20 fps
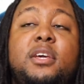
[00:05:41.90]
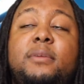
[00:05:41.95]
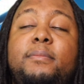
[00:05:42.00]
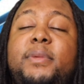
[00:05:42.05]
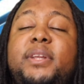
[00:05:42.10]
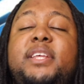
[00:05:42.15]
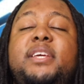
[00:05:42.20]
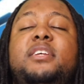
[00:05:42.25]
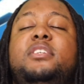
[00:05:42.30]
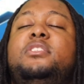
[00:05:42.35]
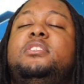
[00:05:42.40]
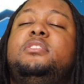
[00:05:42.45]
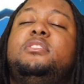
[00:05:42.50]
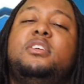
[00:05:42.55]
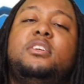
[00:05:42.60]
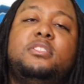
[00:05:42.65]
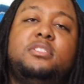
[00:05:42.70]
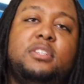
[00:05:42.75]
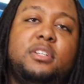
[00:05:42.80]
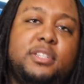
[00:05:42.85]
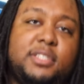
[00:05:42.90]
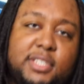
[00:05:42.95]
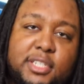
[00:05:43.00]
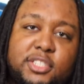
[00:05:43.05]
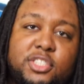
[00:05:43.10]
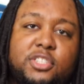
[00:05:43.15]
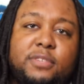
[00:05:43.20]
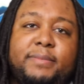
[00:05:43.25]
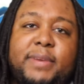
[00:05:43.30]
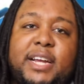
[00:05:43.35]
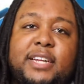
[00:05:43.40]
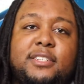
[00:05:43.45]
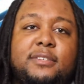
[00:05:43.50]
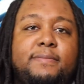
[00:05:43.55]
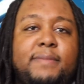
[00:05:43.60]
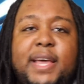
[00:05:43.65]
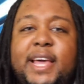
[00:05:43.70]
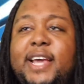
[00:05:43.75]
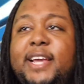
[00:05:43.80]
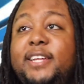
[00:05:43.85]
But then she turns her attention back to
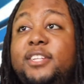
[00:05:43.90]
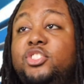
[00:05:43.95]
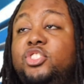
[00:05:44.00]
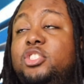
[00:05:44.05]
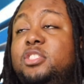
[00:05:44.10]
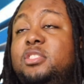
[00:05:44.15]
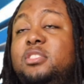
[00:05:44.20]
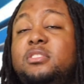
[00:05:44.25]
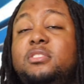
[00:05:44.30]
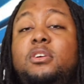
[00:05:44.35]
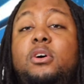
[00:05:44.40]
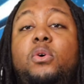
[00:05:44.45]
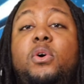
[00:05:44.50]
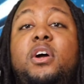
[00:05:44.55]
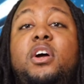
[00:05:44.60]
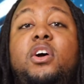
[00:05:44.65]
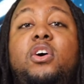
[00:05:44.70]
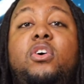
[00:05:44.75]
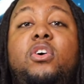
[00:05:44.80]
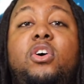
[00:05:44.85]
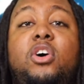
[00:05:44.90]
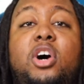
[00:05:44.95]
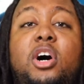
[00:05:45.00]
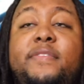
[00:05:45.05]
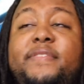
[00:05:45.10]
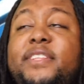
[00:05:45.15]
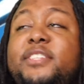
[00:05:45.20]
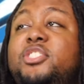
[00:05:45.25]
Matt, and she's just going off.